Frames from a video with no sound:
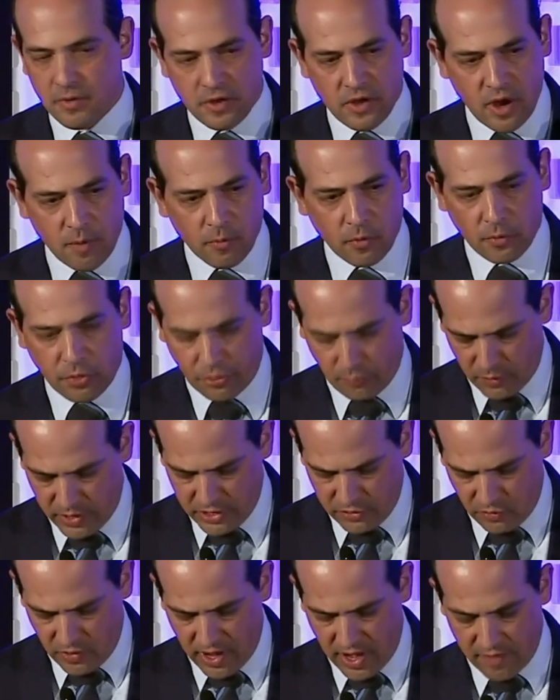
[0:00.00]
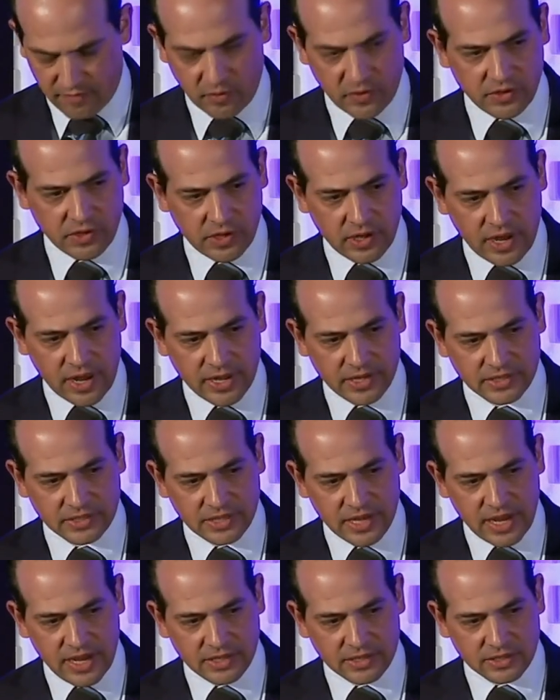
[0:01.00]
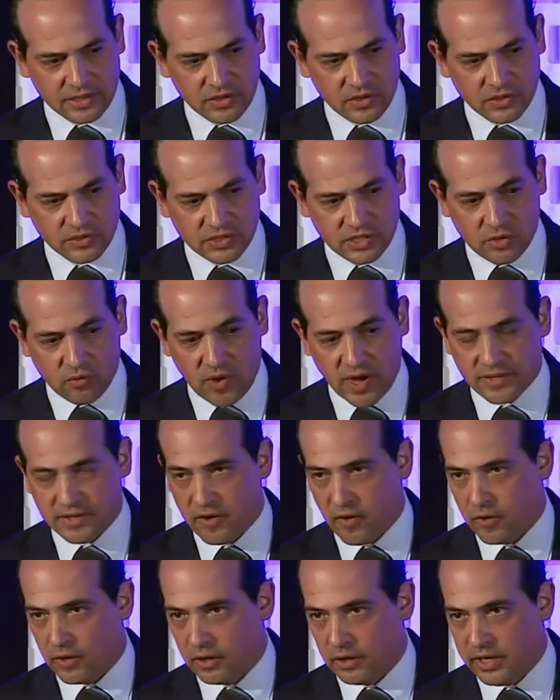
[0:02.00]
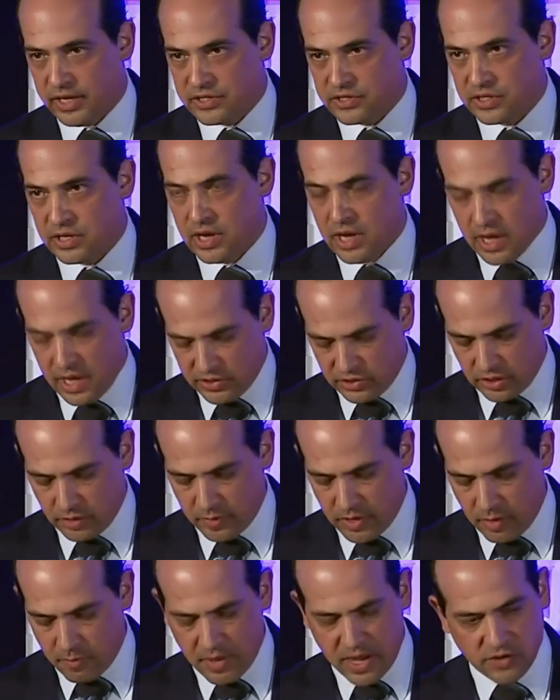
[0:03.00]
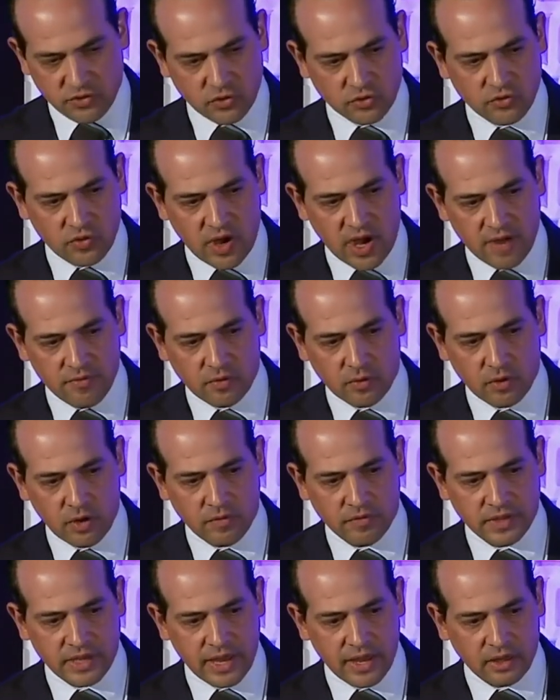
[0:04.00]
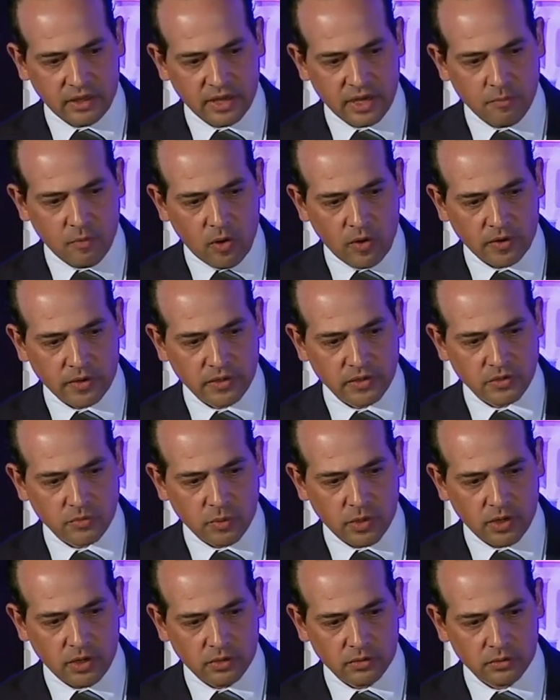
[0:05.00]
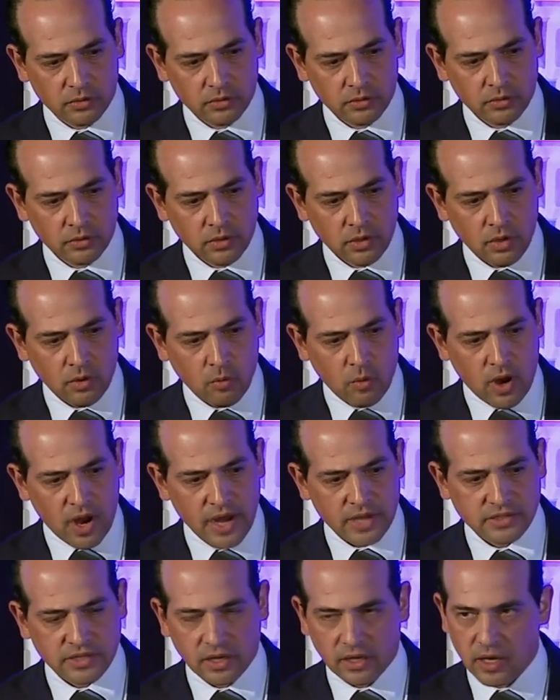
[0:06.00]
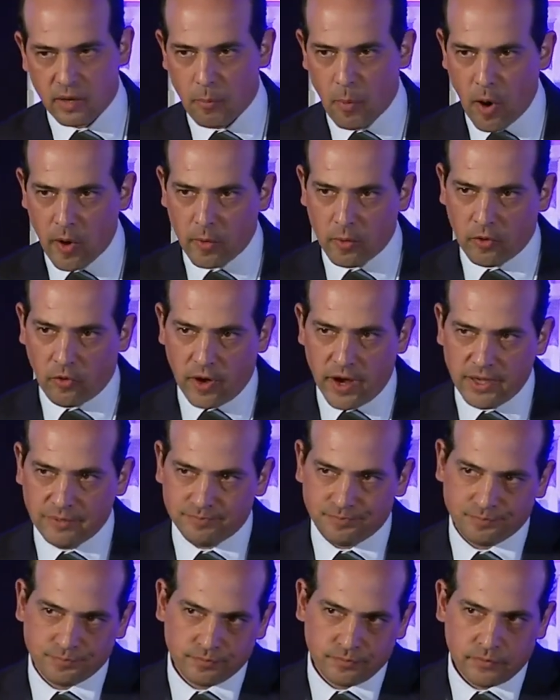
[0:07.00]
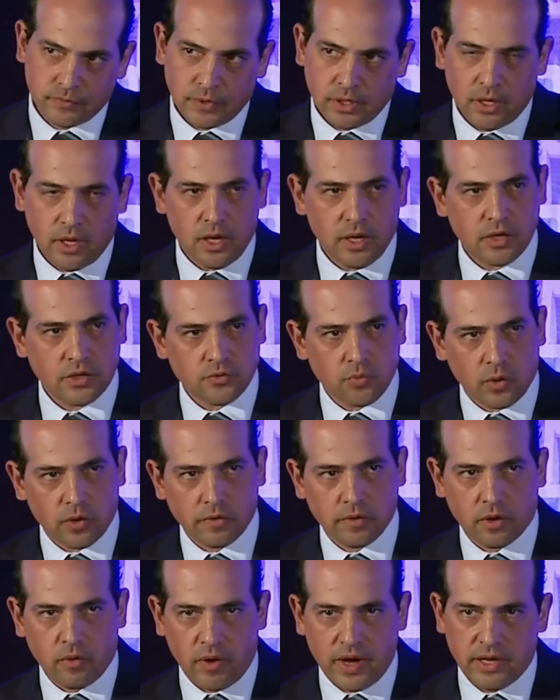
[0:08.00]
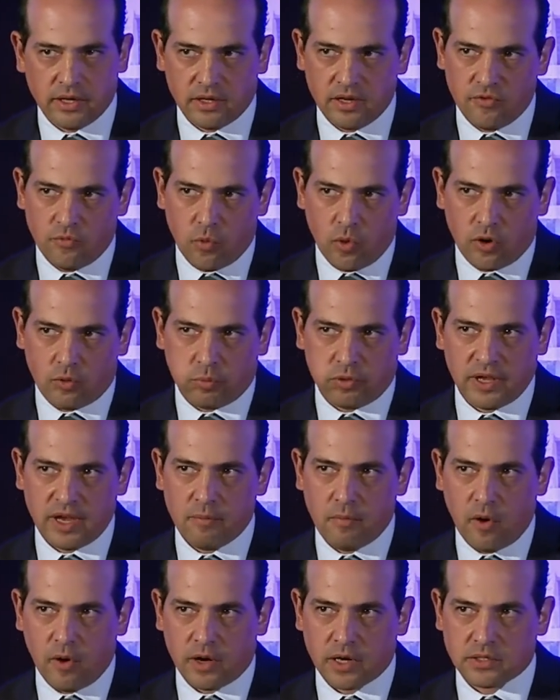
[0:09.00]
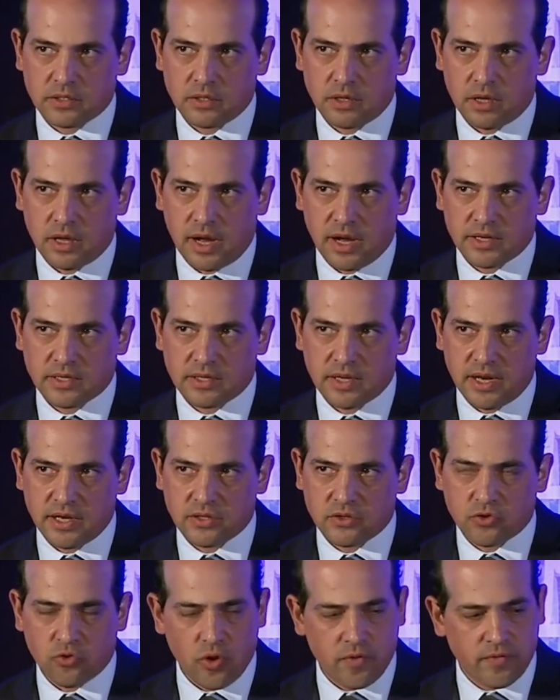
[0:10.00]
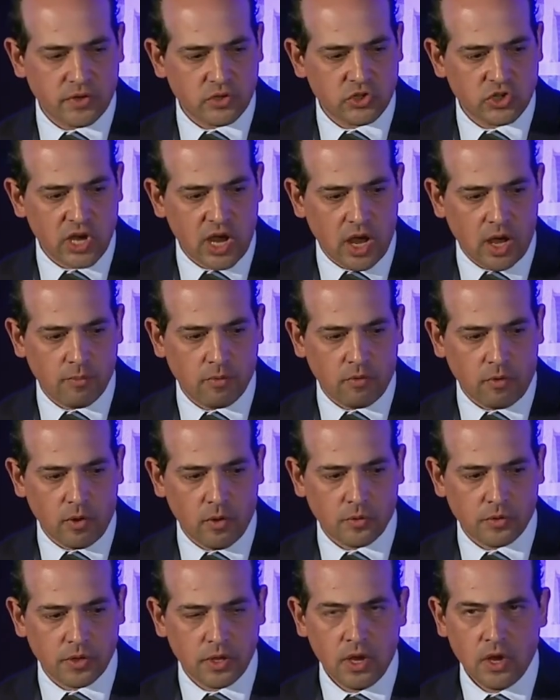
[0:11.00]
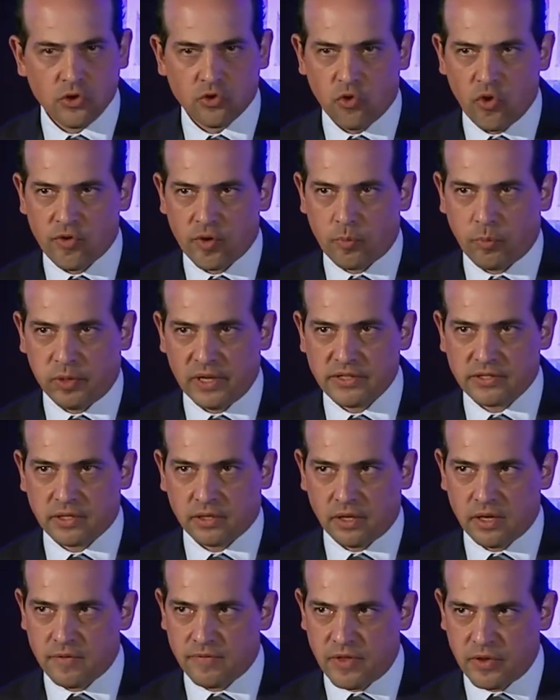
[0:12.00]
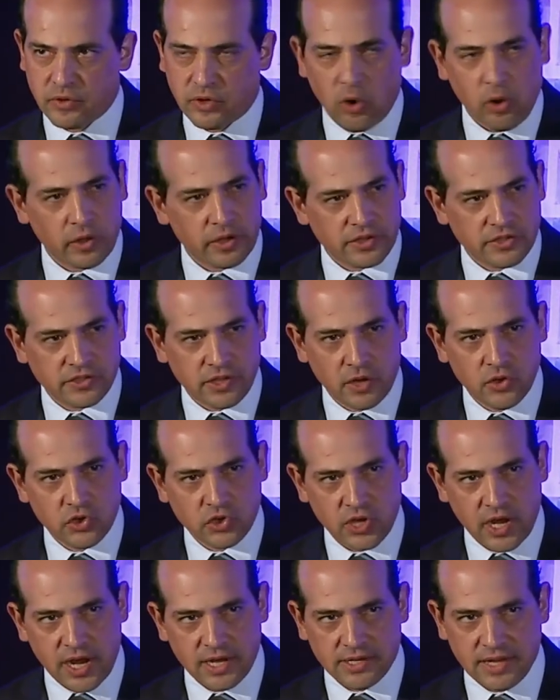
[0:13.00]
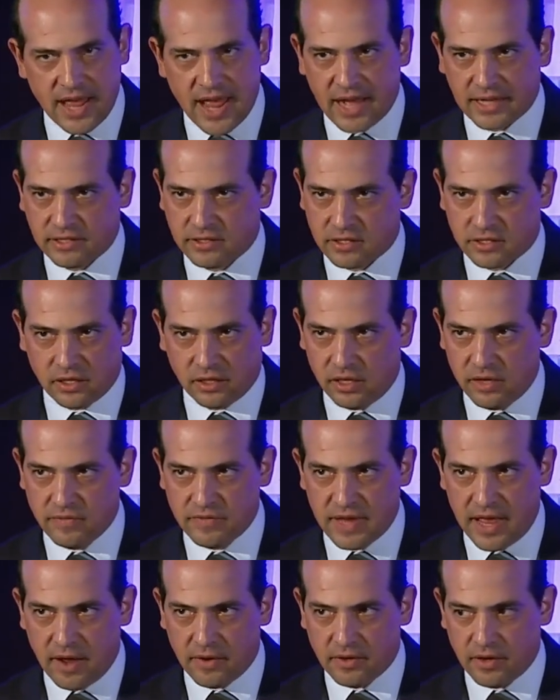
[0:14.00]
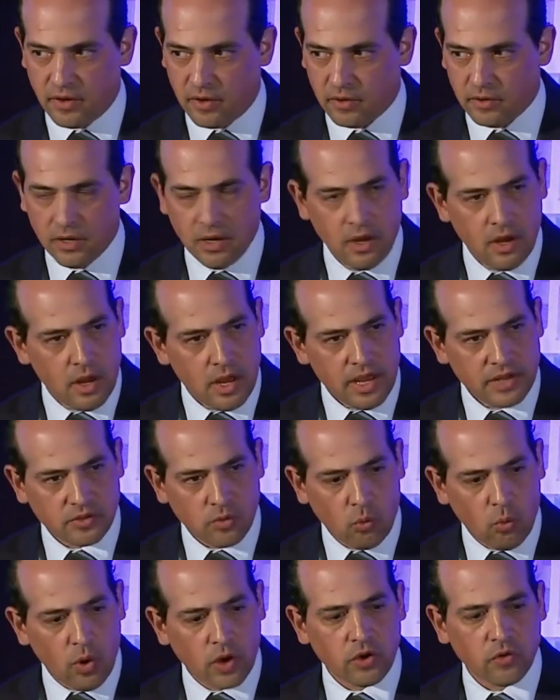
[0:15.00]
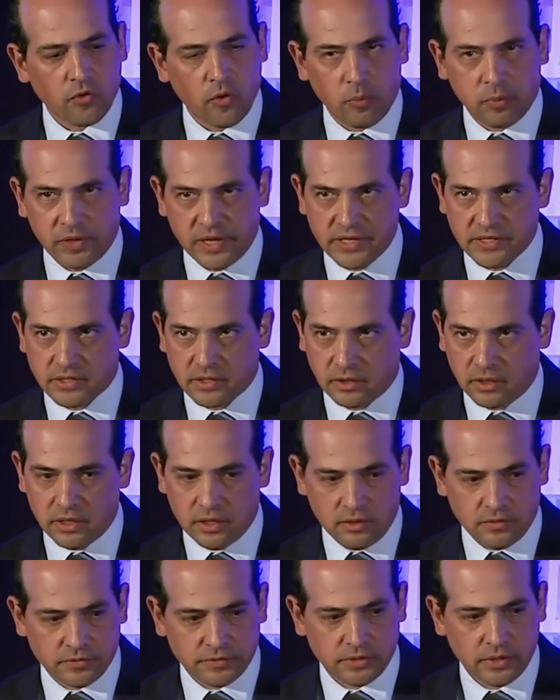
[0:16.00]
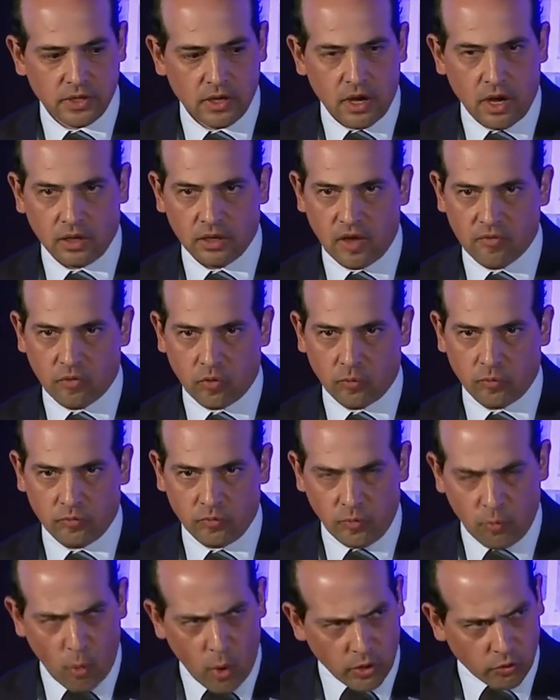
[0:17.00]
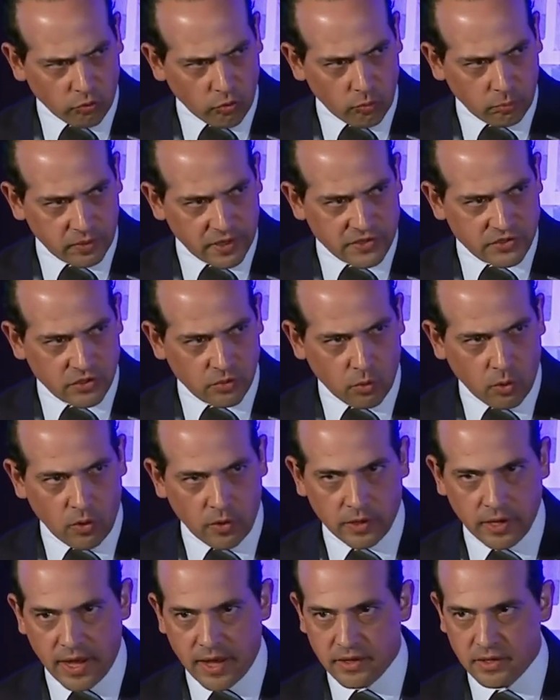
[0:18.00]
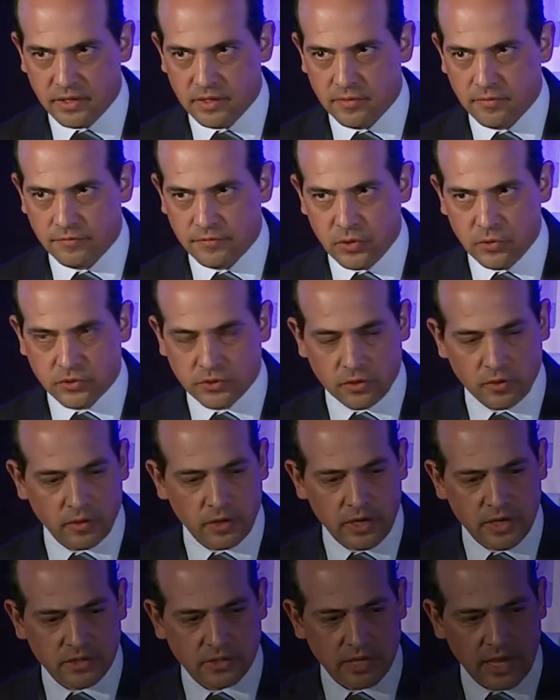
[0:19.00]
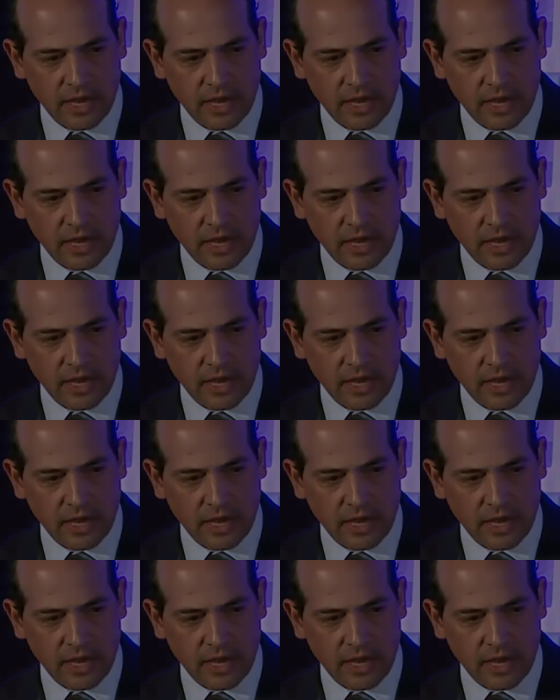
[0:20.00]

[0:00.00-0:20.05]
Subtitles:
#3 driver in the United States. You can see it right there on the list. It's going to be a major driver of the LA market as well. Why is LA great? It is one of the great live, work, play markets in the United States. Terrific job growth, terrific place to live. They call it a sunshine tax to live down here. It's a wonderful place to live, a wonderful place to work, and the future is